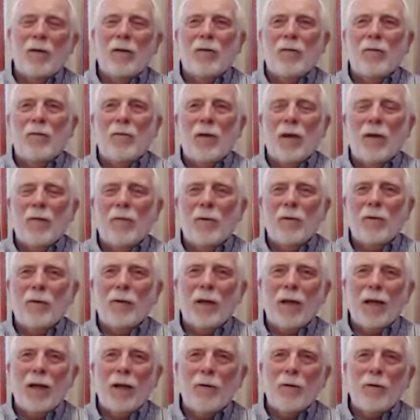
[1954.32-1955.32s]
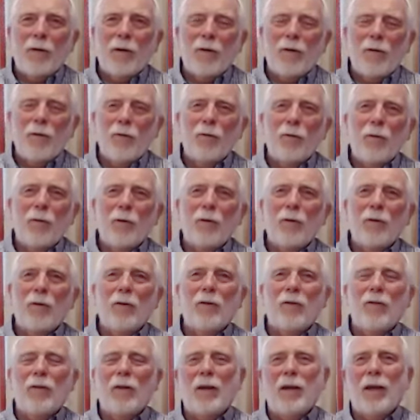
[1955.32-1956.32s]
500 calorie dessert
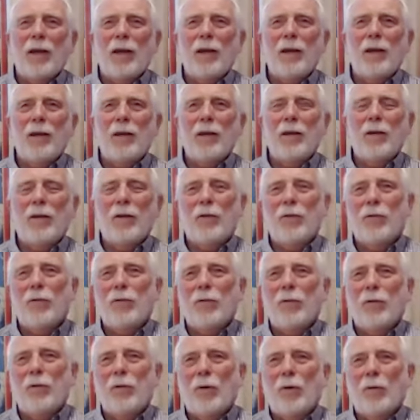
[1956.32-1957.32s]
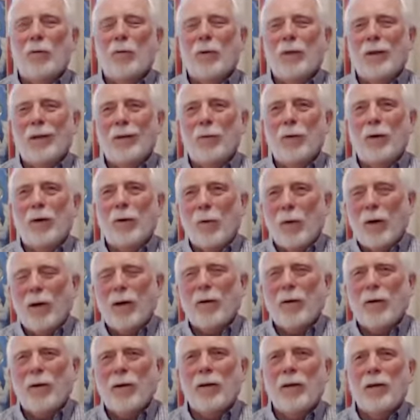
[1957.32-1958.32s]
today because you don't really
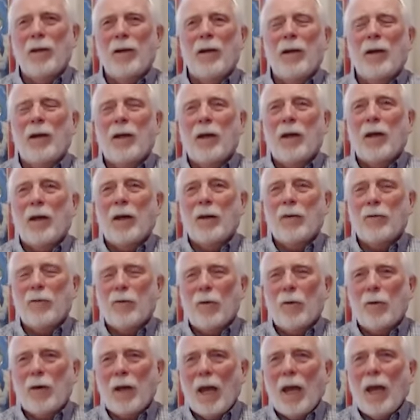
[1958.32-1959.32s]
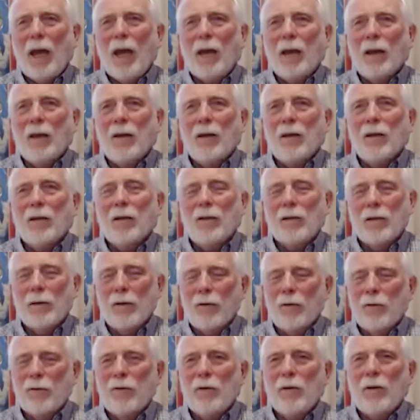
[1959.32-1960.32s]
require it. It's okay.
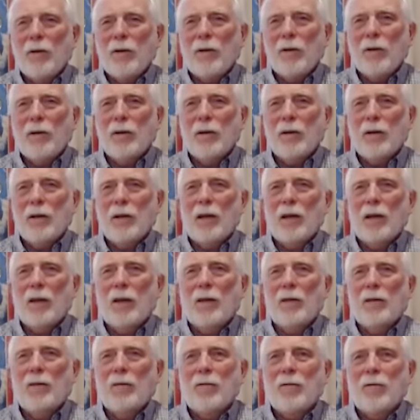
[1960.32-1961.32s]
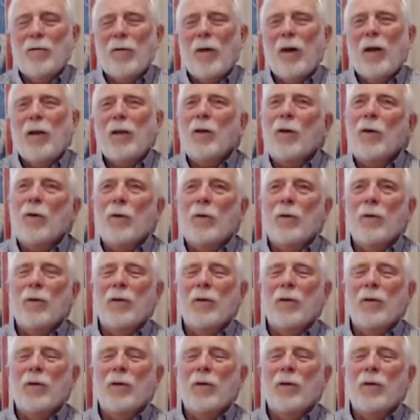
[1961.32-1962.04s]
Listen and follow.